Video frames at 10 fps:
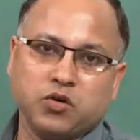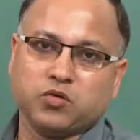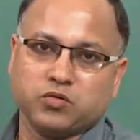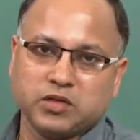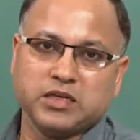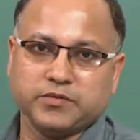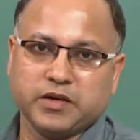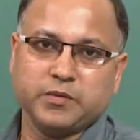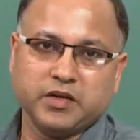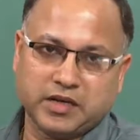load is
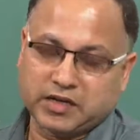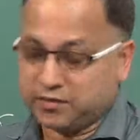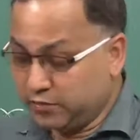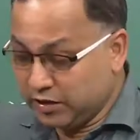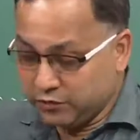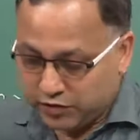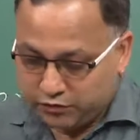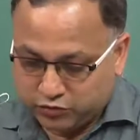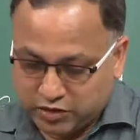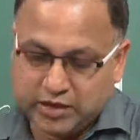very negligible.
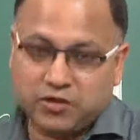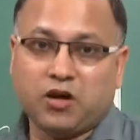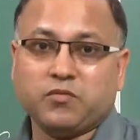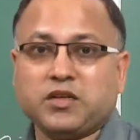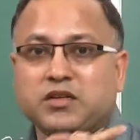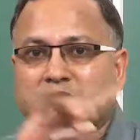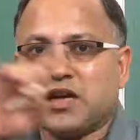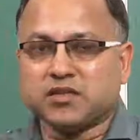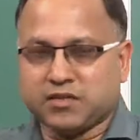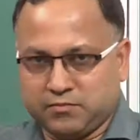If you think of the
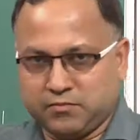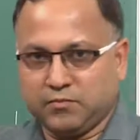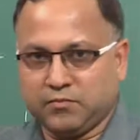truss,